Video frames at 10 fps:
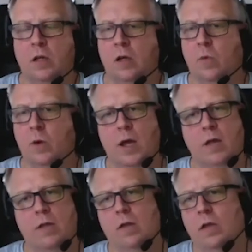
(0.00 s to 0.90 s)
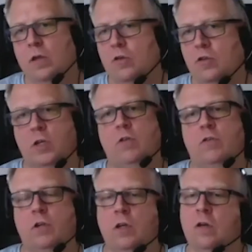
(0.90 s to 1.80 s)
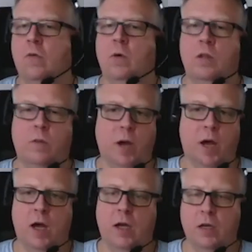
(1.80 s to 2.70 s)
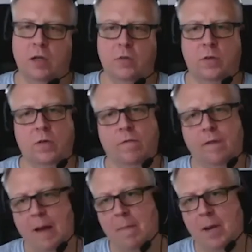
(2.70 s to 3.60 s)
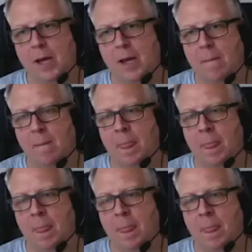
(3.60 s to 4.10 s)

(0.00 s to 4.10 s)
with your children, with your partners, with your family.